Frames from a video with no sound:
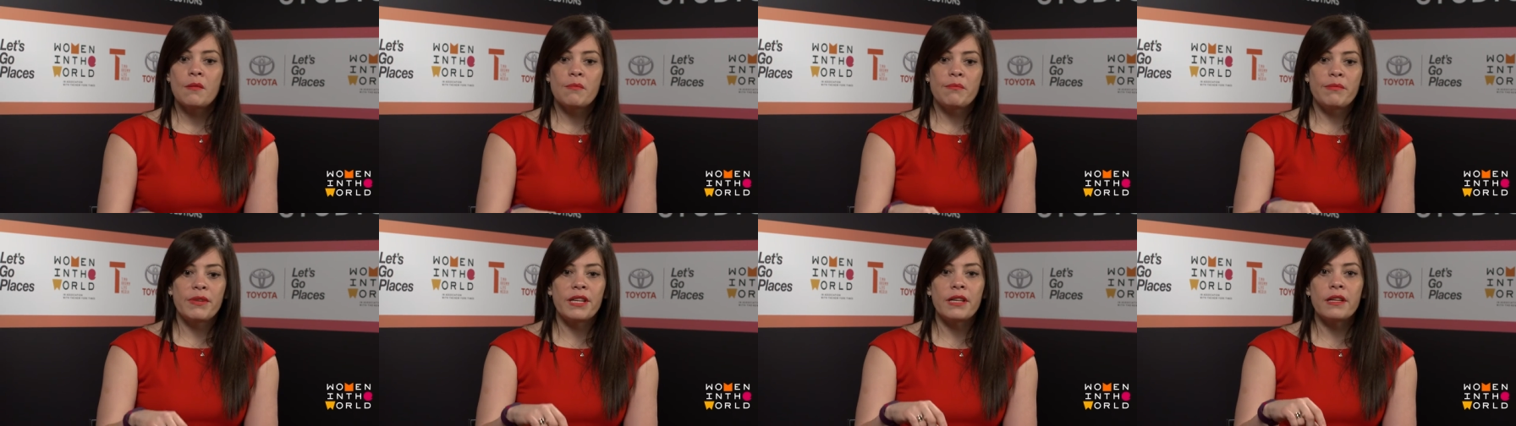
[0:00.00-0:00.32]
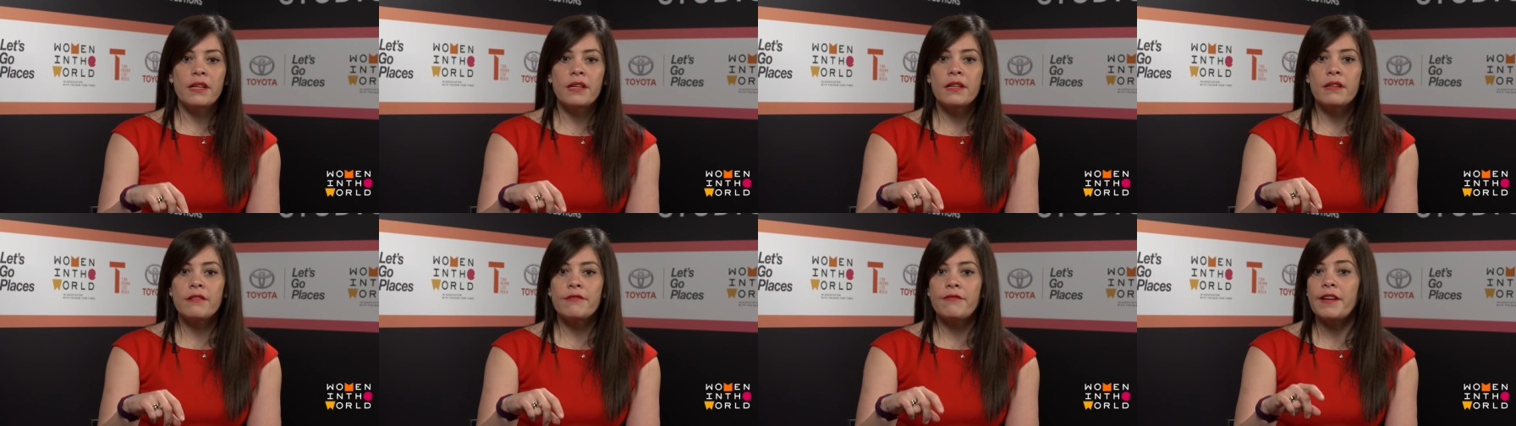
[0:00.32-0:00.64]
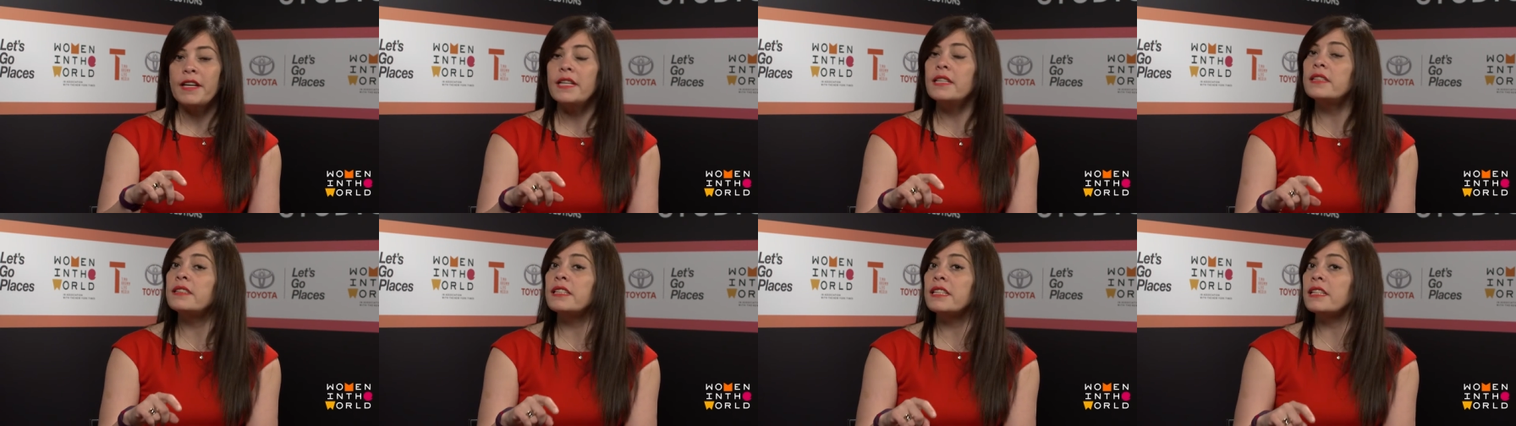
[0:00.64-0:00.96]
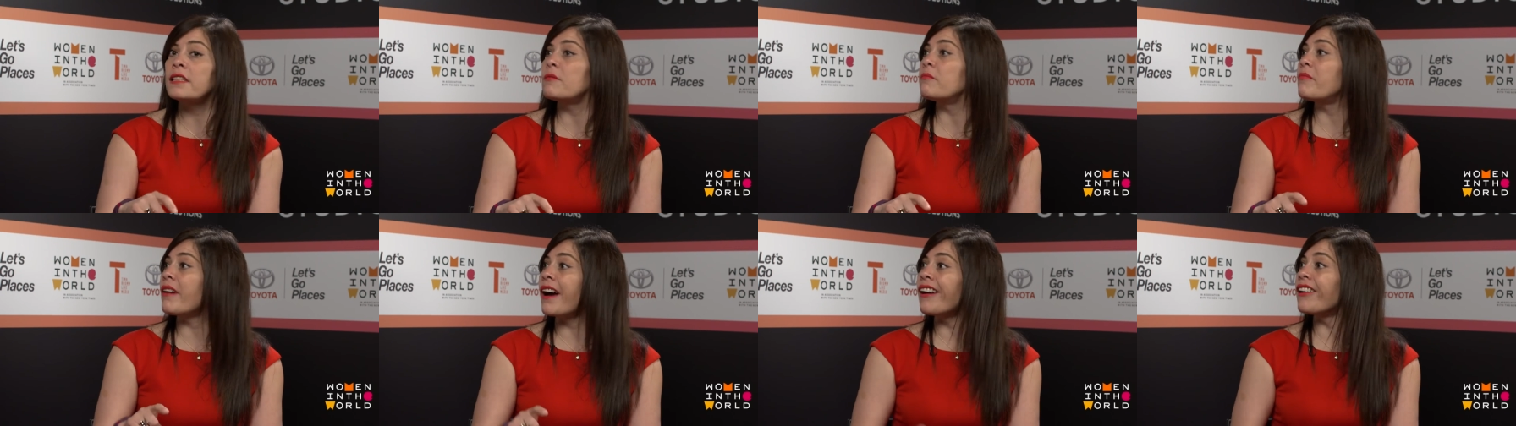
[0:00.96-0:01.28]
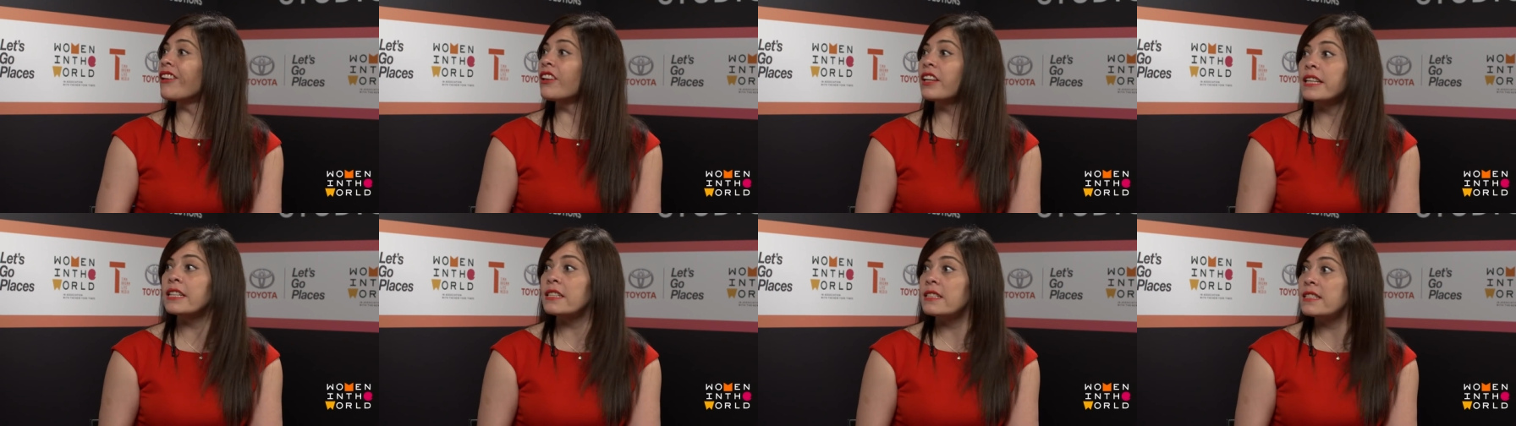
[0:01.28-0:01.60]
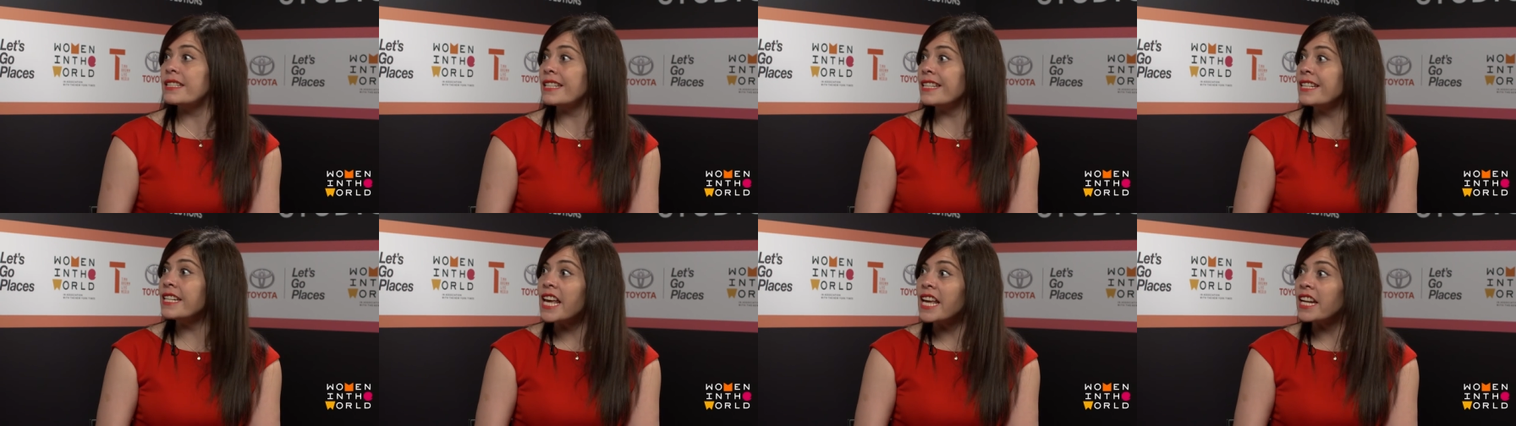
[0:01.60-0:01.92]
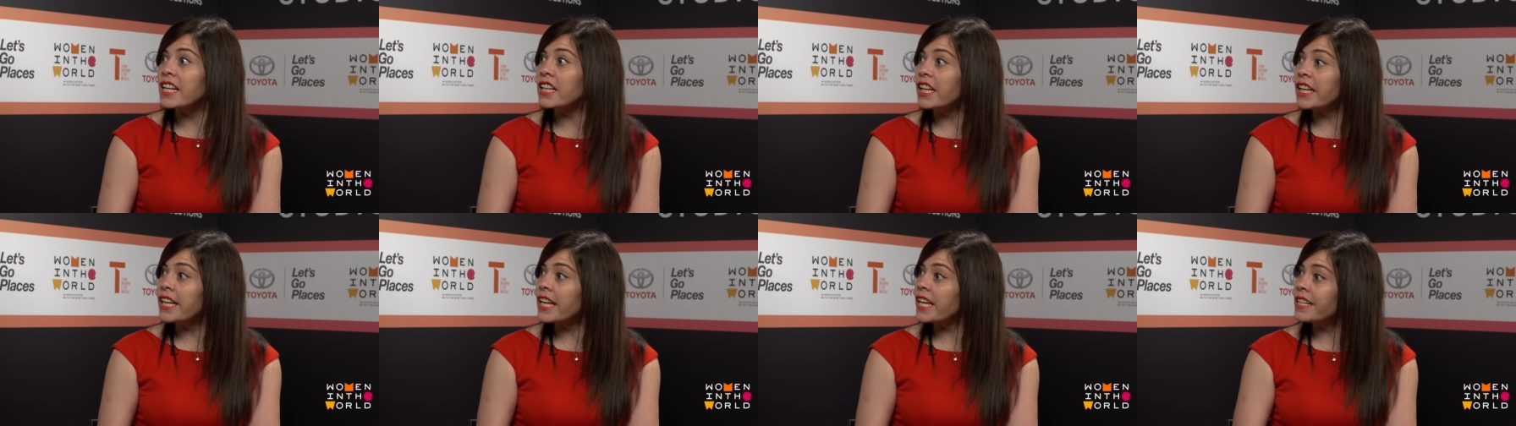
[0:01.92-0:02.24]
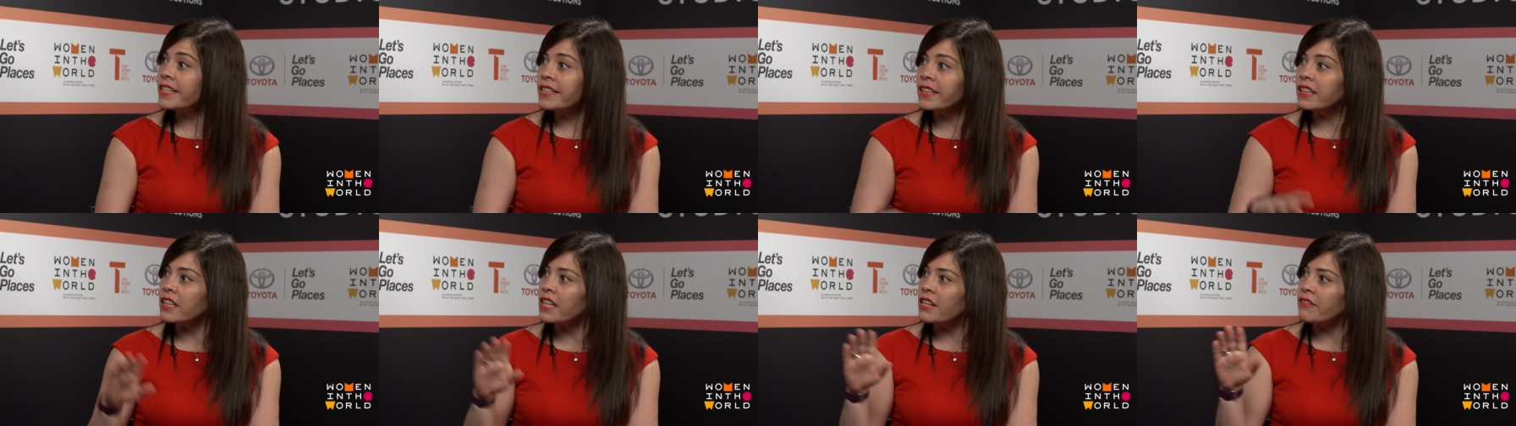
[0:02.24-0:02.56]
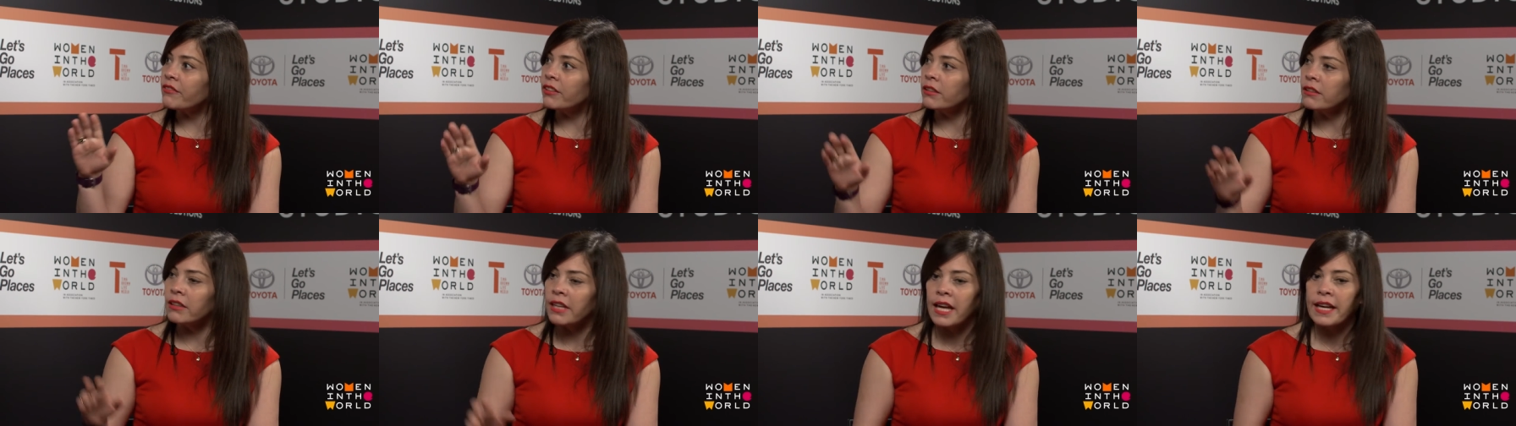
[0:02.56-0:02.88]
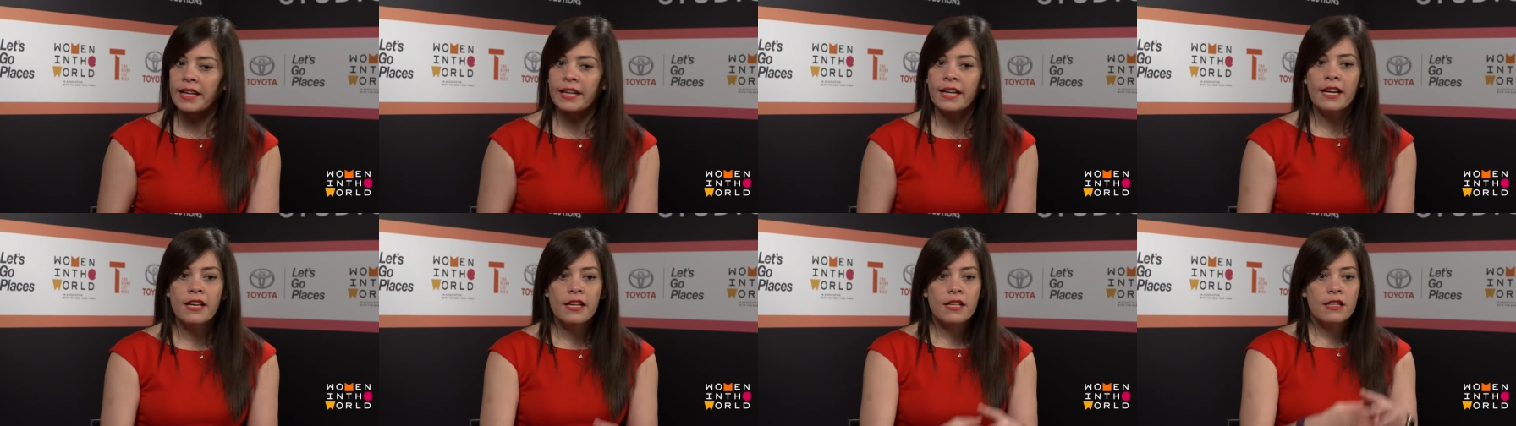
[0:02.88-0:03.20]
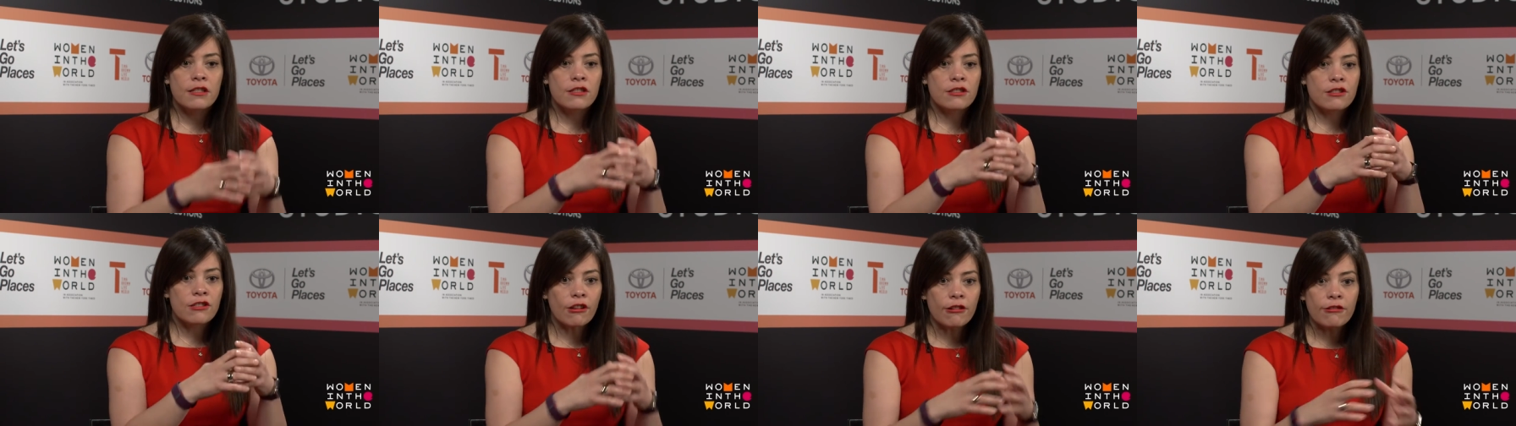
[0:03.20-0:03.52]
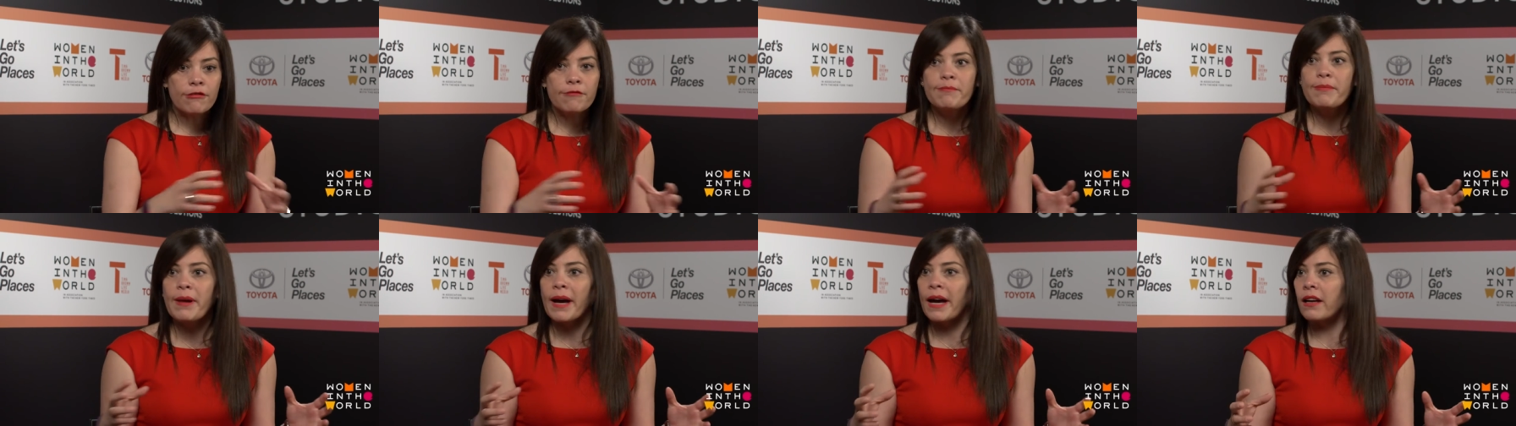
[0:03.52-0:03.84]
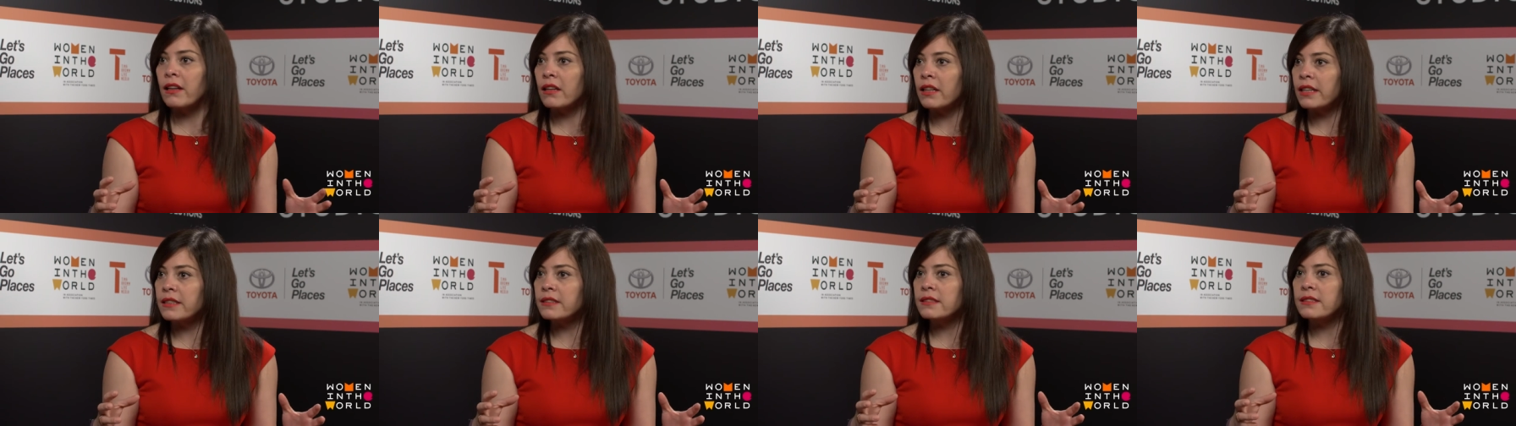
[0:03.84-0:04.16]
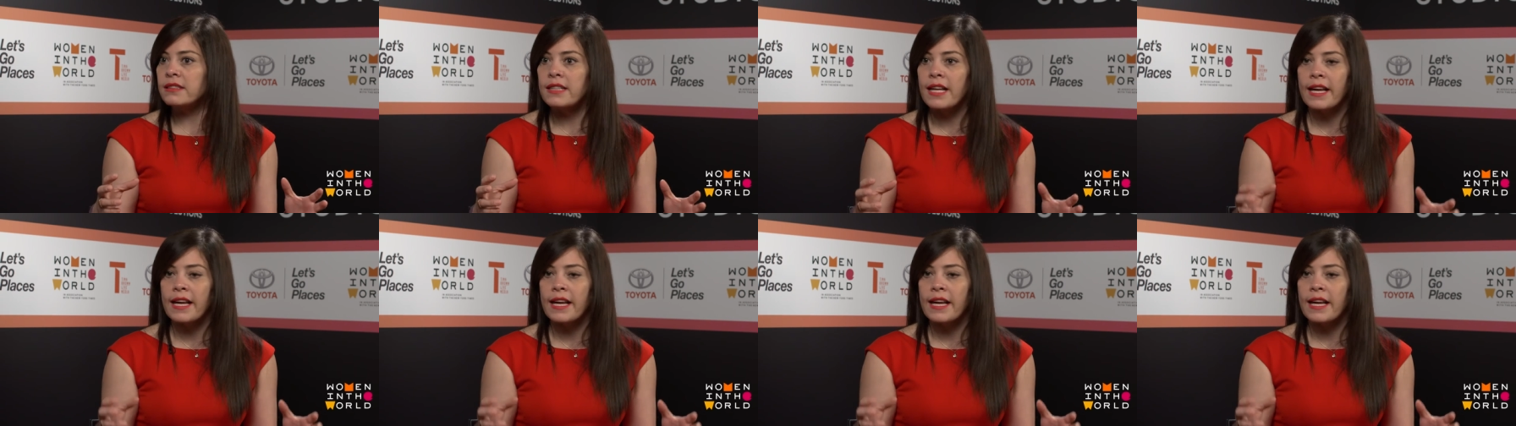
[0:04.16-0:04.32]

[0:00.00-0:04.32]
being facing violence in any level, like soft violence,